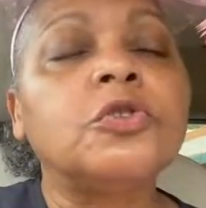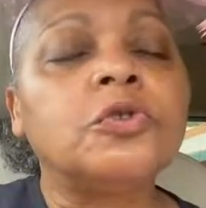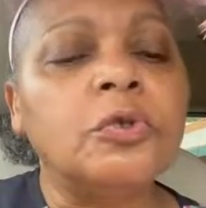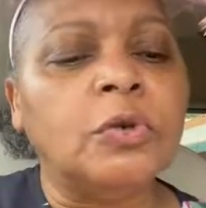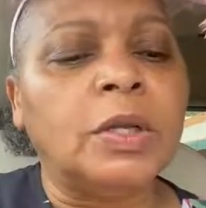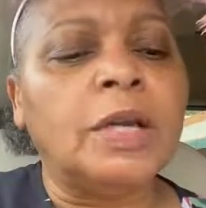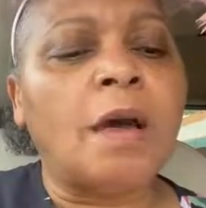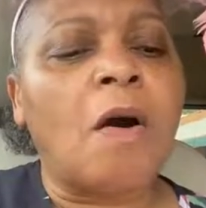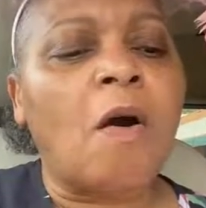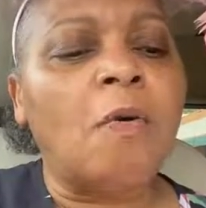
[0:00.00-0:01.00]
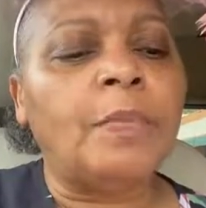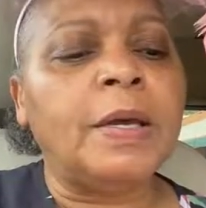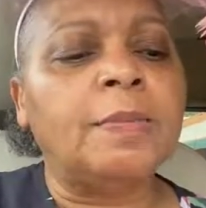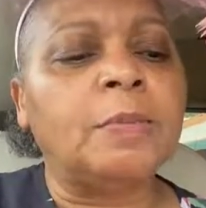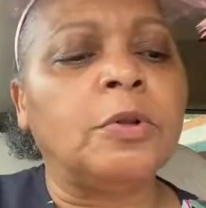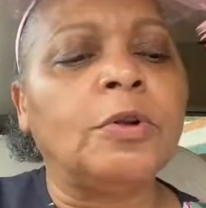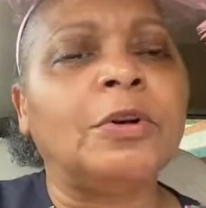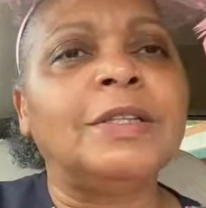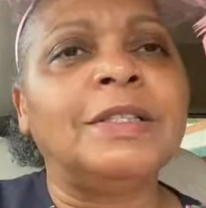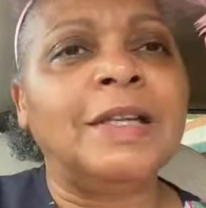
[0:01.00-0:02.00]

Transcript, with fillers: Truly, all people are